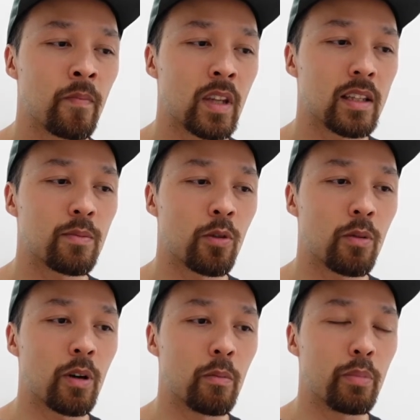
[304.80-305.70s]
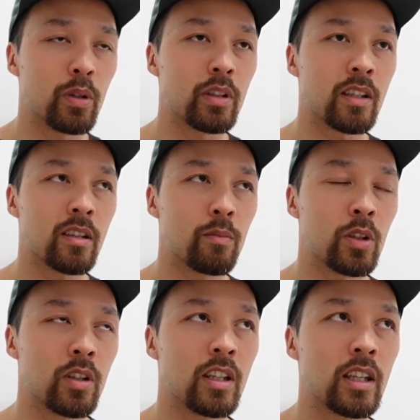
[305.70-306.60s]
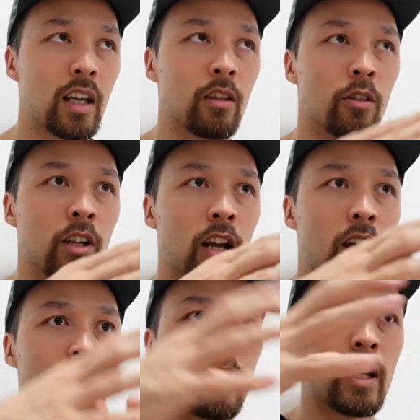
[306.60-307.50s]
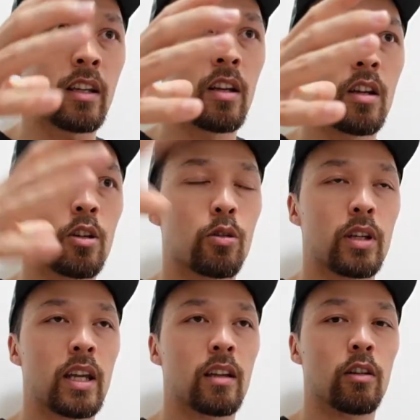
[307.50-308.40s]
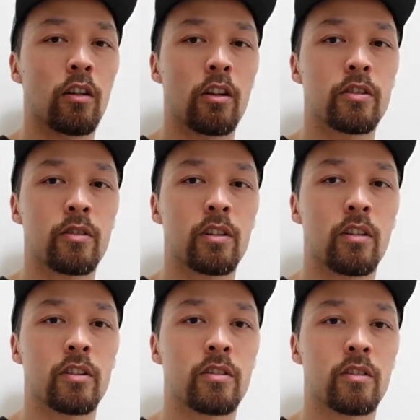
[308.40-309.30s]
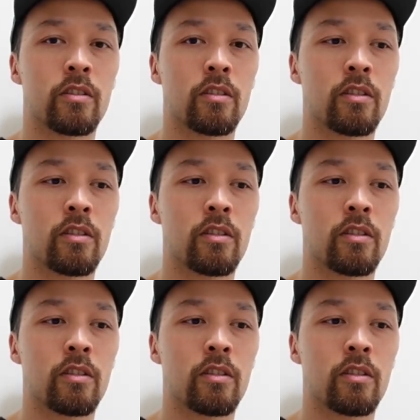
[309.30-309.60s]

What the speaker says: it's more about building community and learning how to like create larger and larger